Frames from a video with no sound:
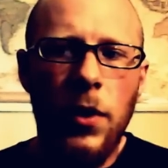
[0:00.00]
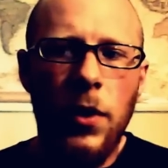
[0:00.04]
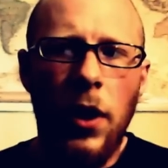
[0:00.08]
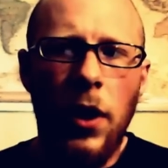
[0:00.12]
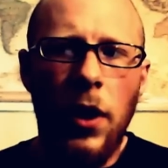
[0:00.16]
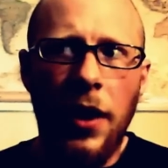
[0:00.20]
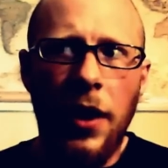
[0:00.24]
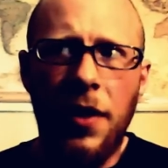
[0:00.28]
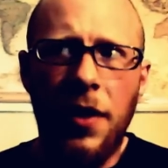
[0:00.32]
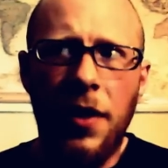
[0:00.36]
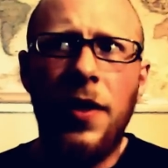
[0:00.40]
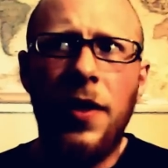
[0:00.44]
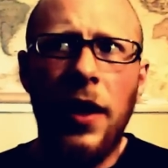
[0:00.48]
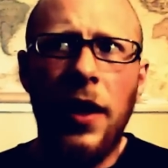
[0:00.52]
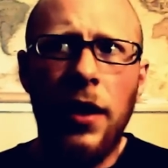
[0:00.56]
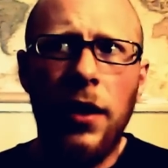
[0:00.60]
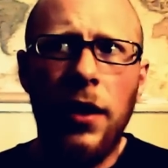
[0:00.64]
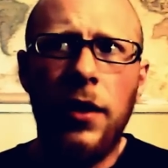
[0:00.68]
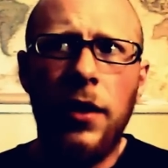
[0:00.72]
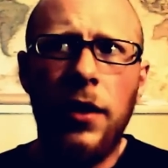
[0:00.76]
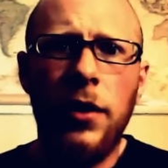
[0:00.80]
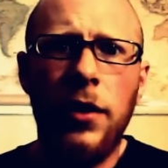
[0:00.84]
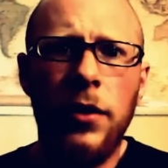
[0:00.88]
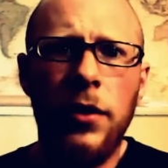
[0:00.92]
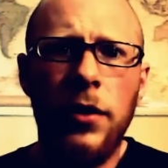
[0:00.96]
I
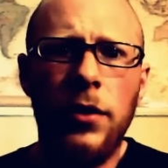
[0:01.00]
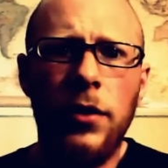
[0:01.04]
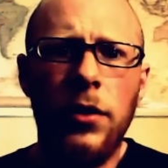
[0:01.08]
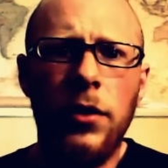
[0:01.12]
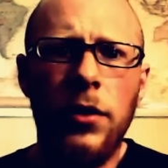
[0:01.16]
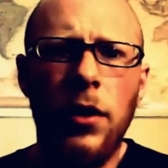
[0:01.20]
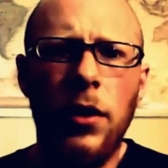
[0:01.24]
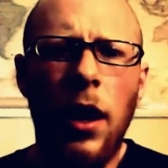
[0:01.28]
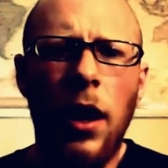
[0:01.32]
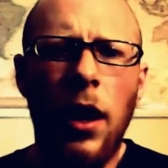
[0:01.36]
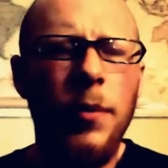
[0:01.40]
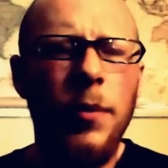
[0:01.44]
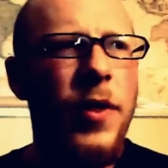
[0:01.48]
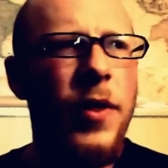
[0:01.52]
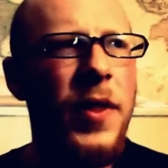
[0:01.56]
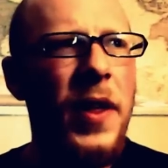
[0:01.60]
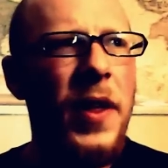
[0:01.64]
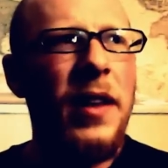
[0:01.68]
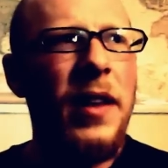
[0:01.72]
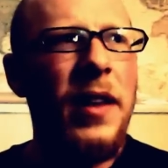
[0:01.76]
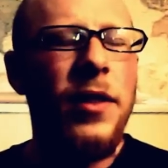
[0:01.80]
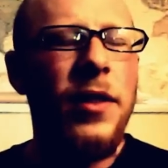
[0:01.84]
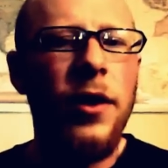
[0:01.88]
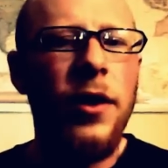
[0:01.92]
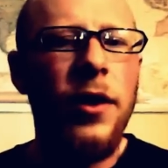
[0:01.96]
think, I
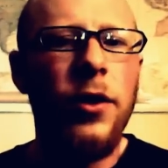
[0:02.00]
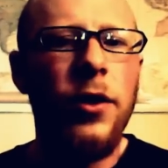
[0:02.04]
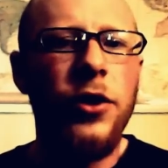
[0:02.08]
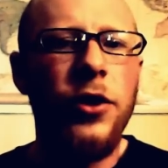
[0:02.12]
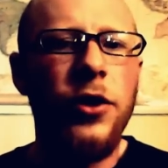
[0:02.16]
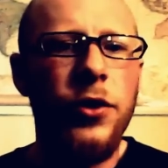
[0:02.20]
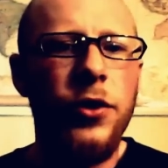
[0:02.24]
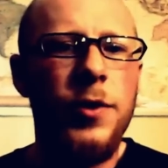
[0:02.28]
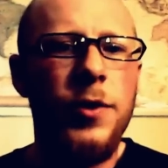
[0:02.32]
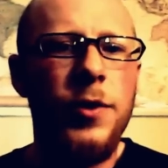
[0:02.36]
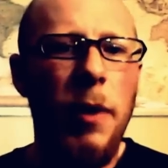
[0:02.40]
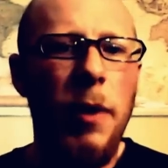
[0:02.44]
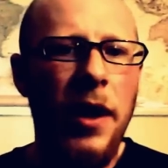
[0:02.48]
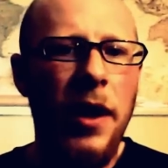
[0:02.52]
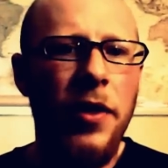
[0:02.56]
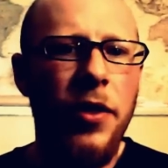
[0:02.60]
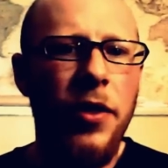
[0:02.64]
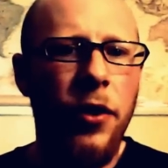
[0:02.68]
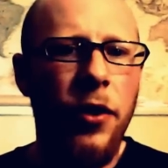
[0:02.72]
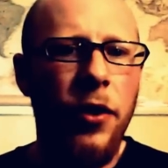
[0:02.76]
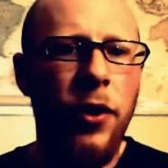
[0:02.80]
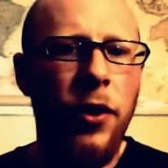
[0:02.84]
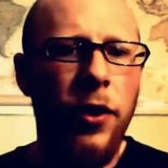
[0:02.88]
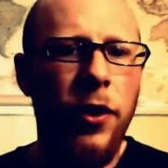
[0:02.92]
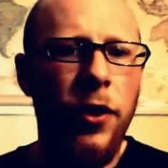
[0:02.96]
think they're used by
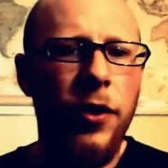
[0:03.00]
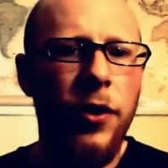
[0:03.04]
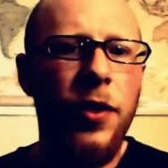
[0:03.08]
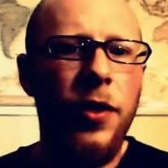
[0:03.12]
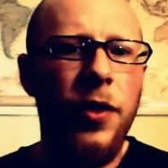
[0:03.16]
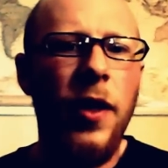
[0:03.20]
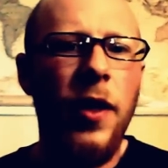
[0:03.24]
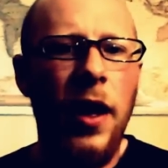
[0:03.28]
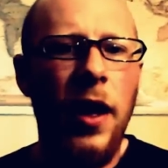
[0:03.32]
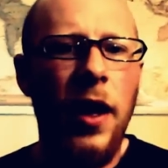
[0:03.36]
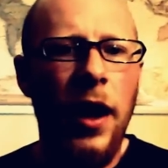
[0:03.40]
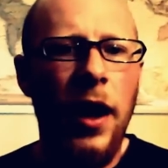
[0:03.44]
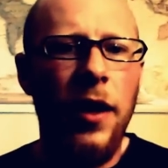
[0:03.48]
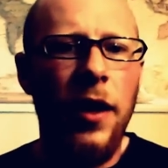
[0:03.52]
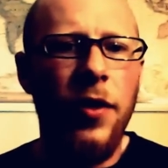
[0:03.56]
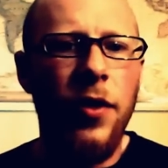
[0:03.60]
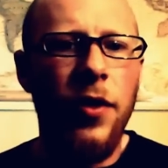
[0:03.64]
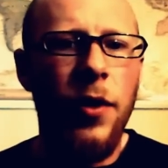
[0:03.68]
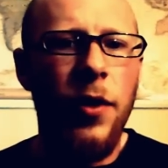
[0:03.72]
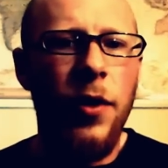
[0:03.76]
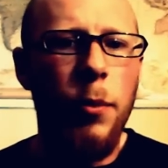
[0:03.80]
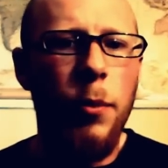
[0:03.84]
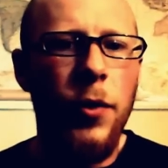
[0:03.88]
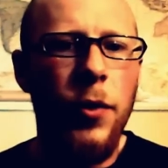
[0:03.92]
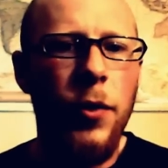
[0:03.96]
the Earth and
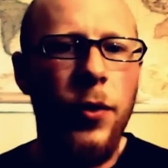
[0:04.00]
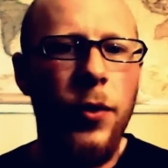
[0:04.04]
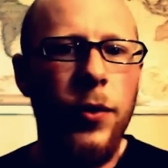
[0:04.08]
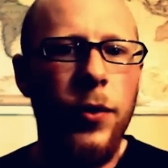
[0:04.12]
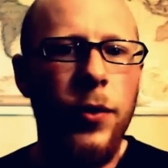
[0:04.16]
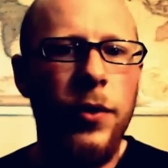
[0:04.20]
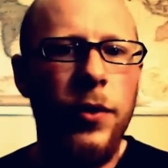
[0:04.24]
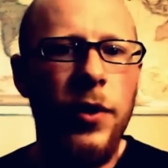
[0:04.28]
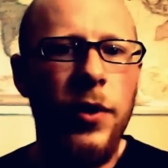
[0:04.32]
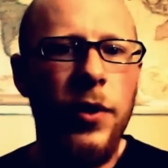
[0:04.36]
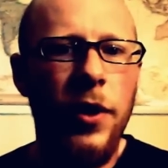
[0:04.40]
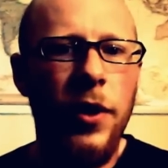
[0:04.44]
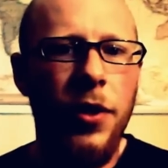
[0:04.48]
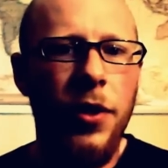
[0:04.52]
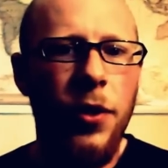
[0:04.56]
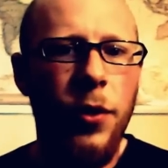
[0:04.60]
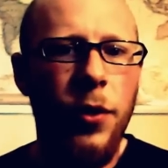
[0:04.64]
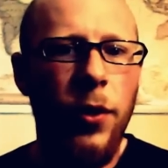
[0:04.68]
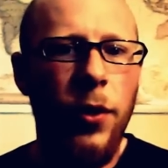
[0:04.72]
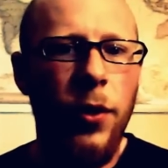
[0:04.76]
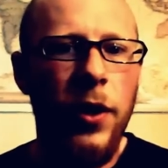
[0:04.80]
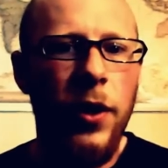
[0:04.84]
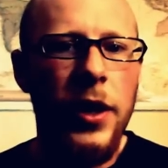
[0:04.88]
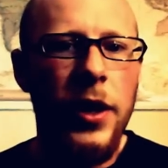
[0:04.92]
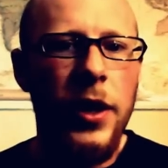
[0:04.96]
the Moon
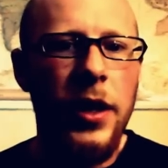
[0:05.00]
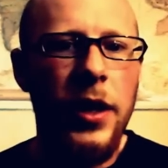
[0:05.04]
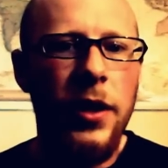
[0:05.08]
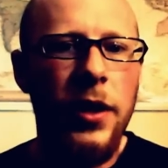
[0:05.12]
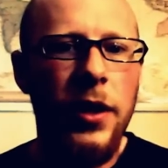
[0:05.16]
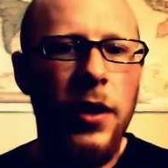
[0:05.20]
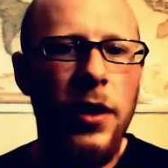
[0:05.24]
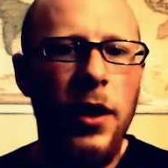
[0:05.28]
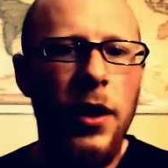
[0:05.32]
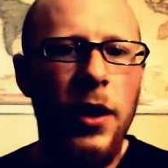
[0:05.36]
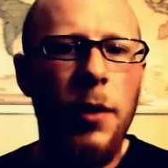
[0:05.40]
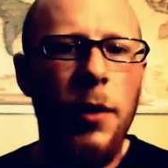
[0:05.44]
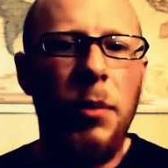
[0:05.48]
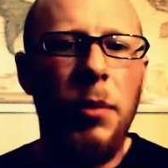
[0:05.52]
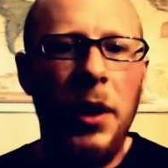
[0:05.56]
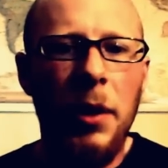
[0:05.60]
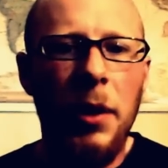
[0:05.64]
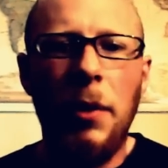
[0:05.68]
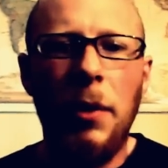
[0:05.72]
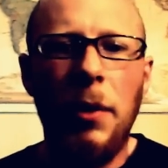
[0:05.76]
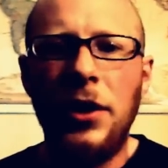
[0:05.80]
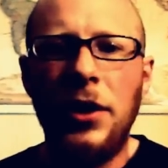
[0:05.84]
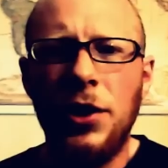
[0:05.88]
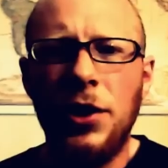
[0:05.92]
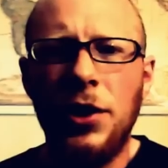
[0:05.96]
Authority, but it
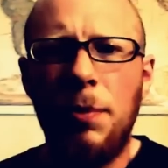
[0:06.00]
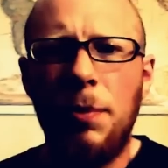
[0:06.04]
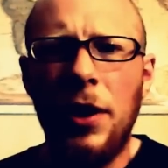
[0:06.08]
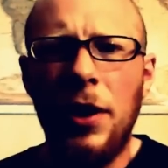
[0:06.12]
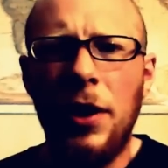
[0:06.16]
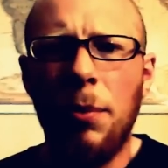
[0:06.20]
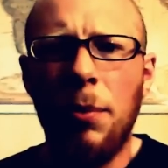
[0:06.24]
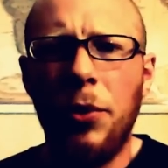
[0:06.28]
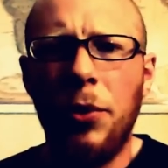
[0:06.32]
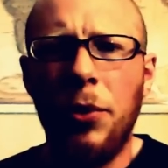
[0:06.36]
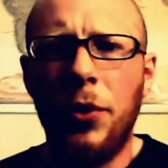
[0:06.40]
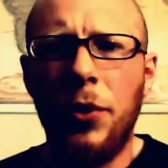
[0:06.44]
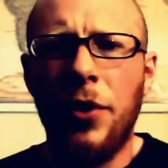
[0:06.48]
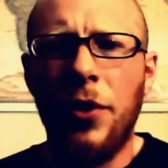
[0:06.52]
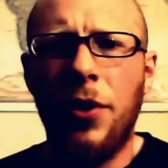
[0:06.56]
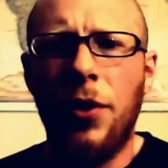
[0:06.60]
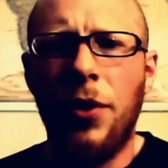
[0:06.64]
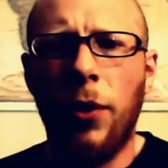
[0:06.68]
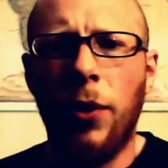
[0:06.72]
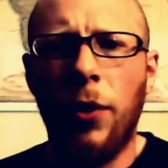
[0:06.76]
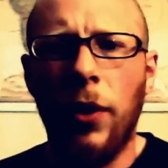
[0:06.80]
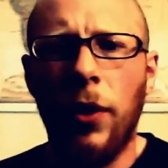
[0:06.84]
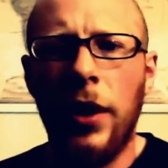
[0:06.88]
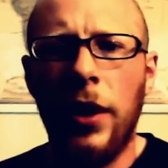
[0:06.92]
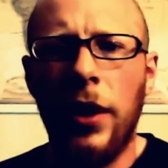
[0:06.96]
might just be the Moon
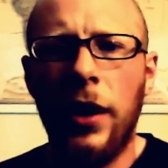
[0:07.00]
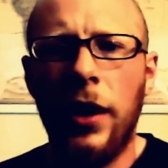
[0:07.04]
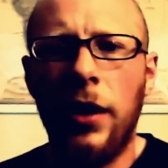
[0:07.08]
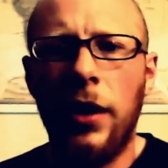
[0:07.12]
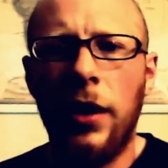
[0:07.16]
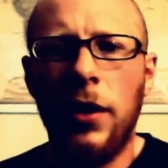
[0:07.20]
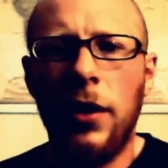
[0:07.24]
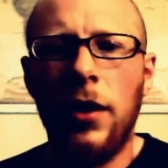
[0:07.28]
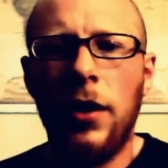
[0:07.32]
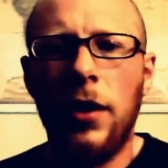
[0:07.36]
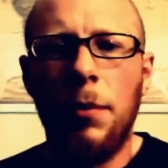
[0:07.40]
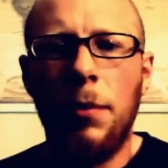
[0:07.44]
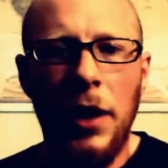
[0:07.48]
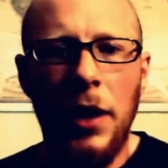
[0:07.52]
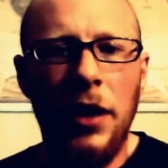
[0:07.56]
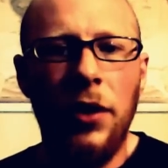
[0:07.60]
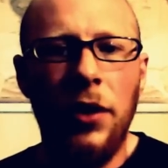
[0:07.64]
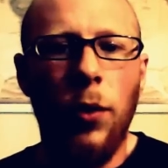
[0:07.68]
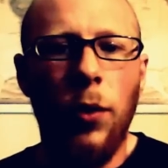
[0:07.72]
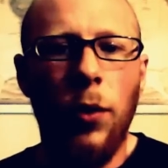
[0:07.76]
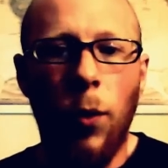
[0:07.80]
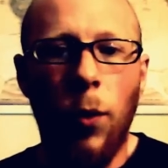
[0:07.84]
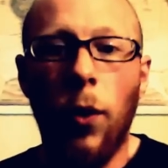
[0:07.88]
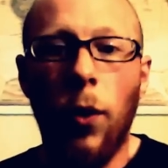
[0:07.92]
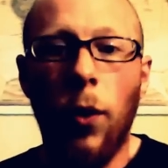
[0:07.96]
Authority being
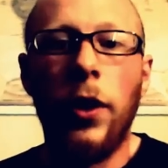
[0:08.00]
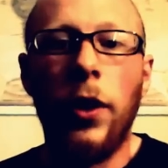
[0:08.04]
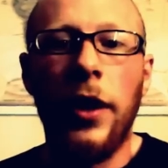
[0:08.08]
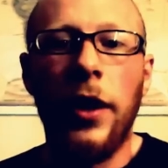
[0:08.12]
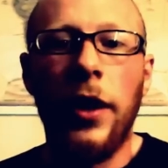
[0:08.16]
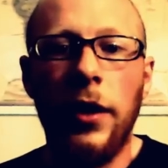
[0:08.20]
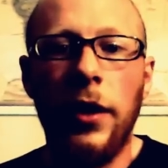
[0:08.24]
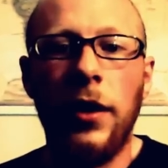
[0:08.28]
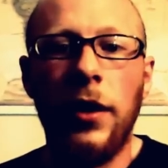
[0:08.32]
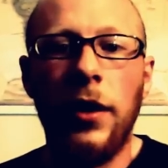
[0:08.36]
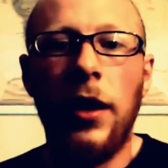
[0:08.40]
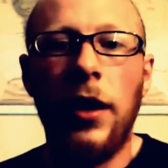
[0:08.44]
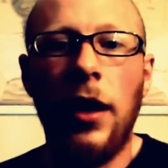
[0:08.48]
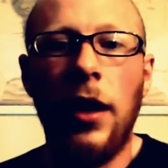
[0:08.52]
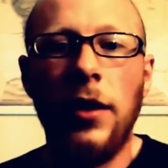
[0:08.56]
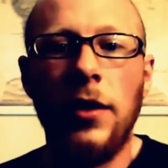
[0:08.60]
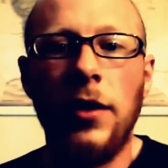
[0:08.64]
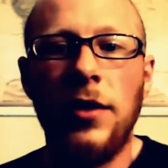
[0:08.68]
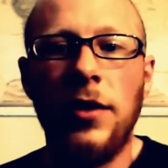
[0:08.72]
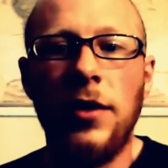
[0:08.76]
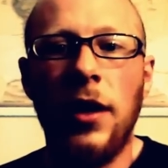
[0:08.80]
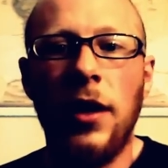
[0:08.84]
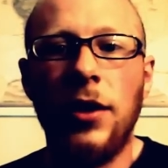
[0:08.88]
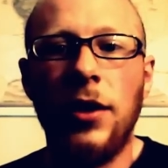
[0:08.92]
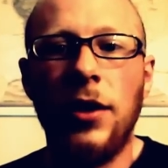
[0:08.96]
the warden and
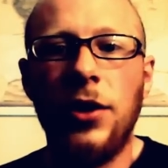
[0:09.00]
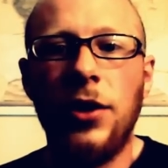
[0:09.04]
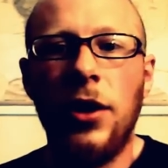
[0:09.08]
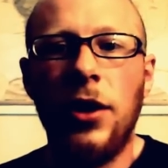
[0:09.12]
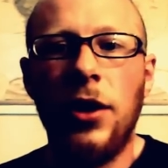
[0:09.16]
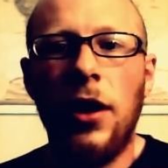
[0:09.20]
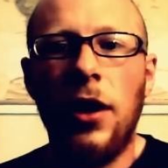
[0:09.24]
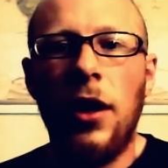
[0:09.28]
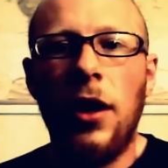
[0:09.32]
such.